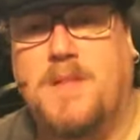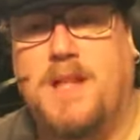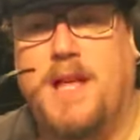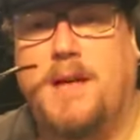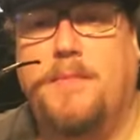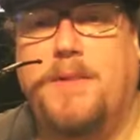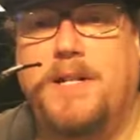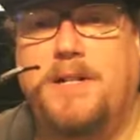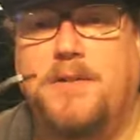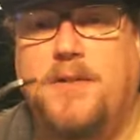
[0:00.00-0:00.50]

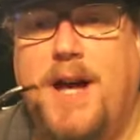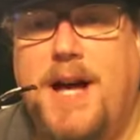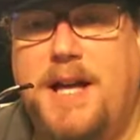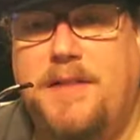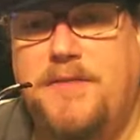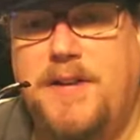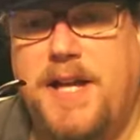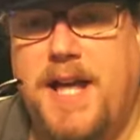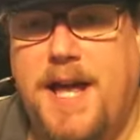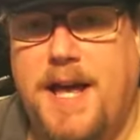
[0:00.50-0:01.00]
Got my new
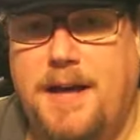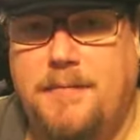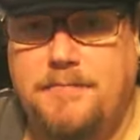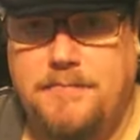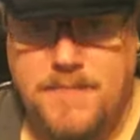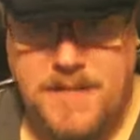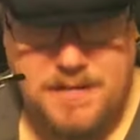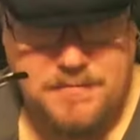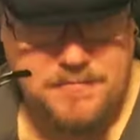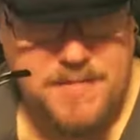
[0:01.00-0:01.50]
Ivy cap
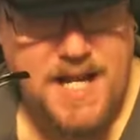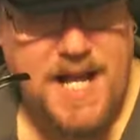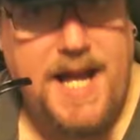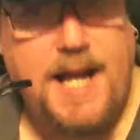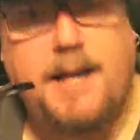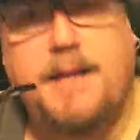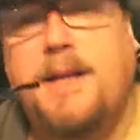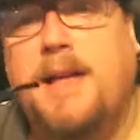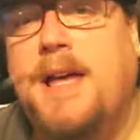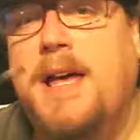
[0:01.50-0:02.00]
in
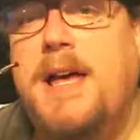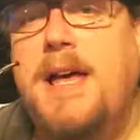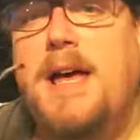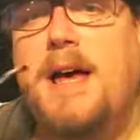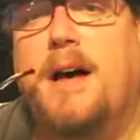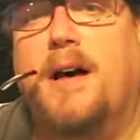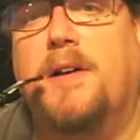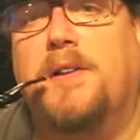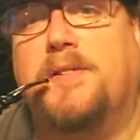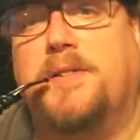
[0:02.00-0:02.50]
black.
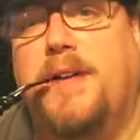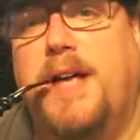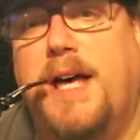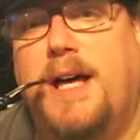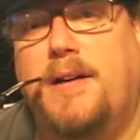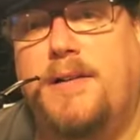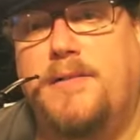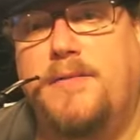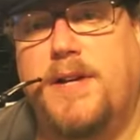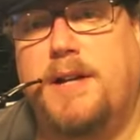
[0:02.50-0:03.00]
Also
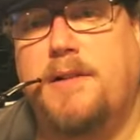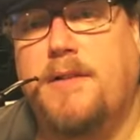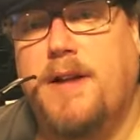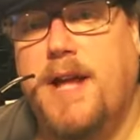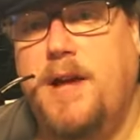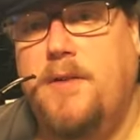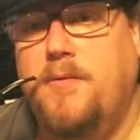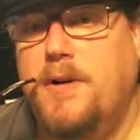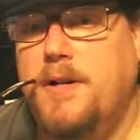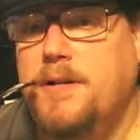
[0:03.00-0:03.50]
have a
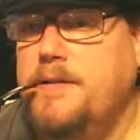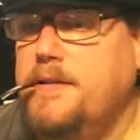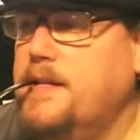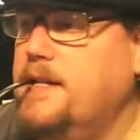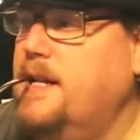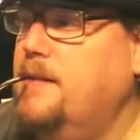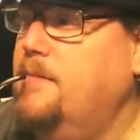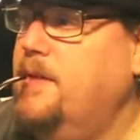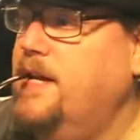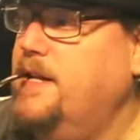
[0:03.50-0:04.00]
gray one
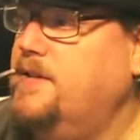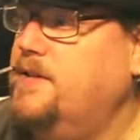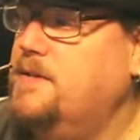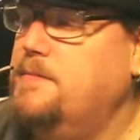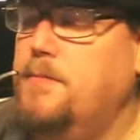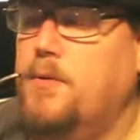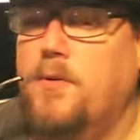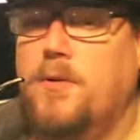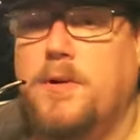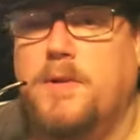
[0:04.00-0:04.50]
that I might
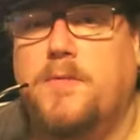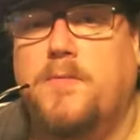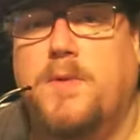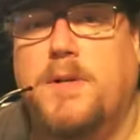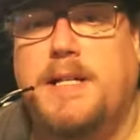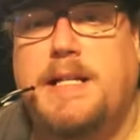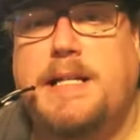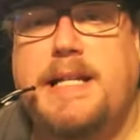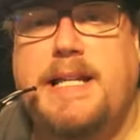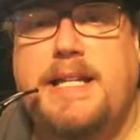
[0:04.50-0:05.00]
sport
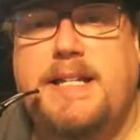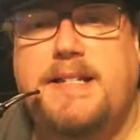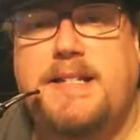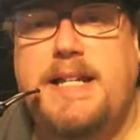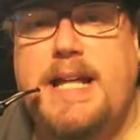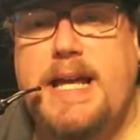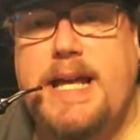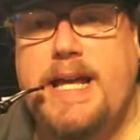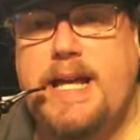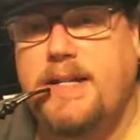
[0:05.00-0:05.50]
one of these
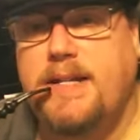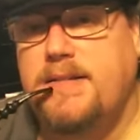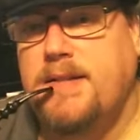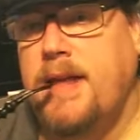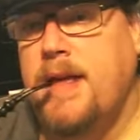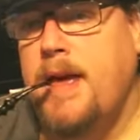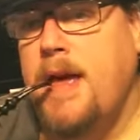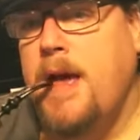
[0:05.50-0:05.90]
days.